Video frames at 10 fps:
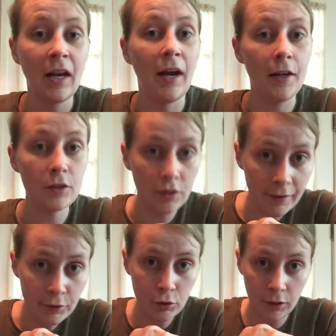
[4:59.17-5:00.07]
I also
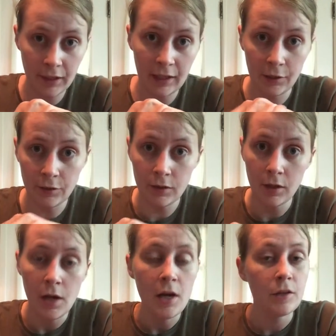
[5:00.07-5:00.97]
have short nails,
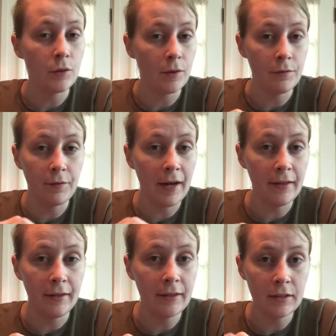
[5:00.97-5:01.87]
so the
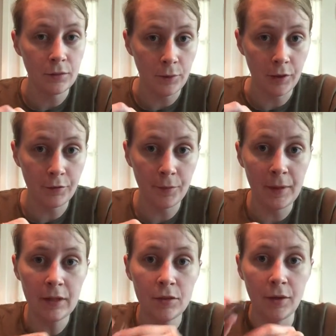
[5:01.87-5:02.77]
filing doesn't work for
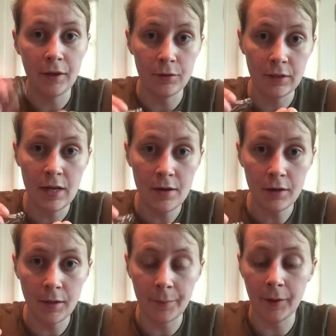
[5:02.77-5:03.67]
me, so I use a nail
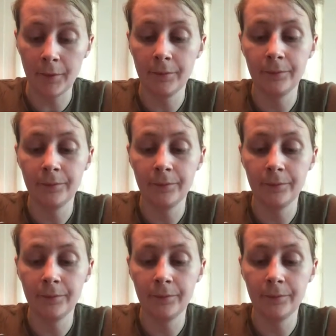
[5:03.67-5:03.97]
clipper.